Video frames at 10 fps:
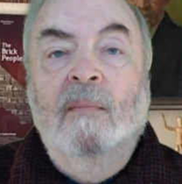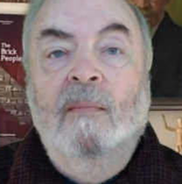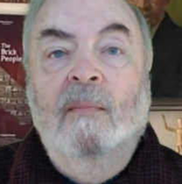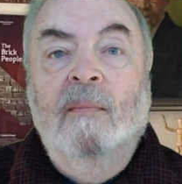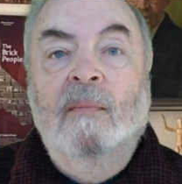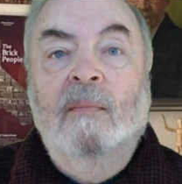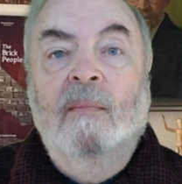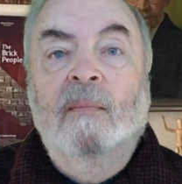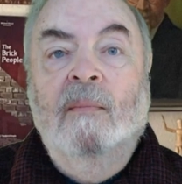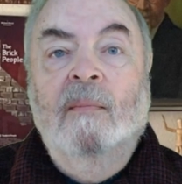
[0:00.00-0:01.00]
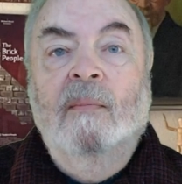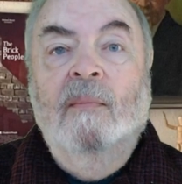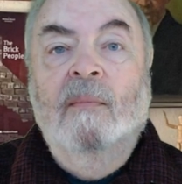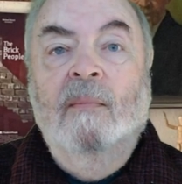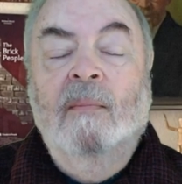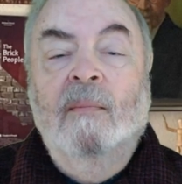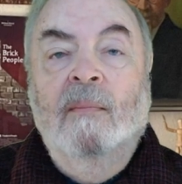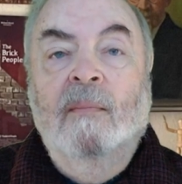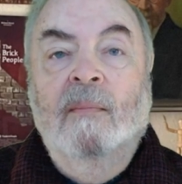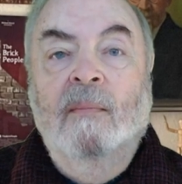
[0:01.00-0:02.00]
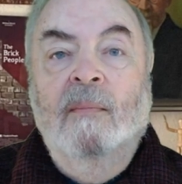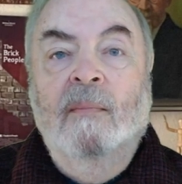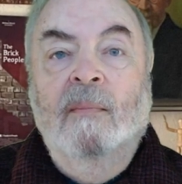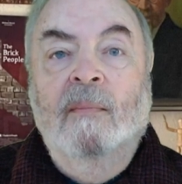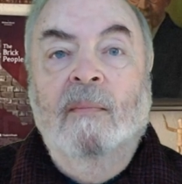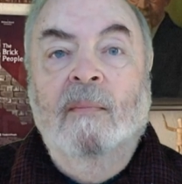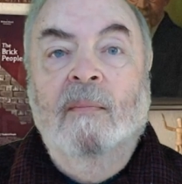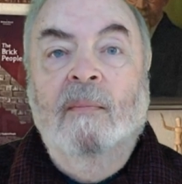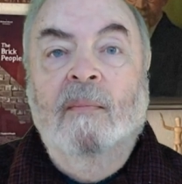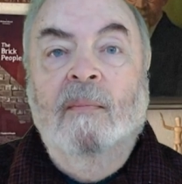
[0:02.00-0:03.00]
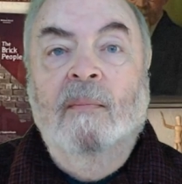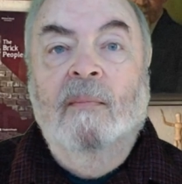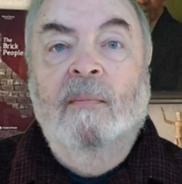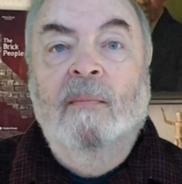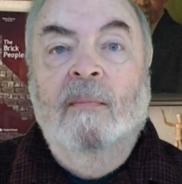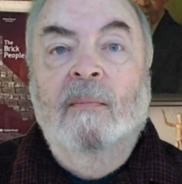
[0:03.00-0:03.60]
The person shown says nothing.